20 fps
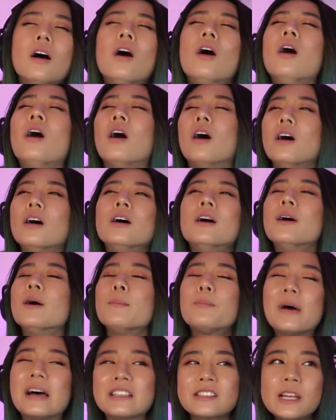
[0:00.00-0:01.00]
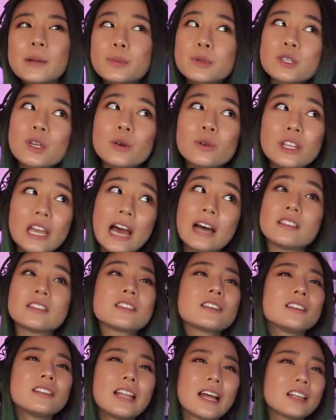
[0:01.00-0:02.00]
oh, best episode
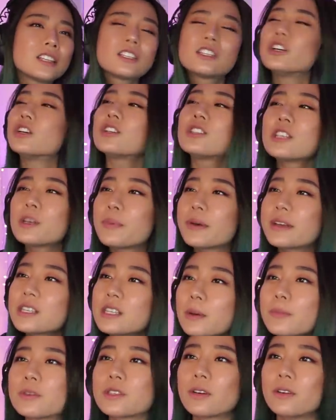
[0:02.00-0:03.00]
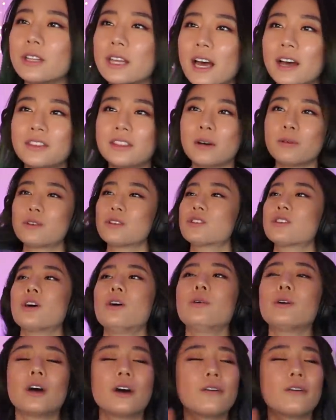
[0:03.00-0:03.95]
yet. Like, seriously, best episode yet. That was so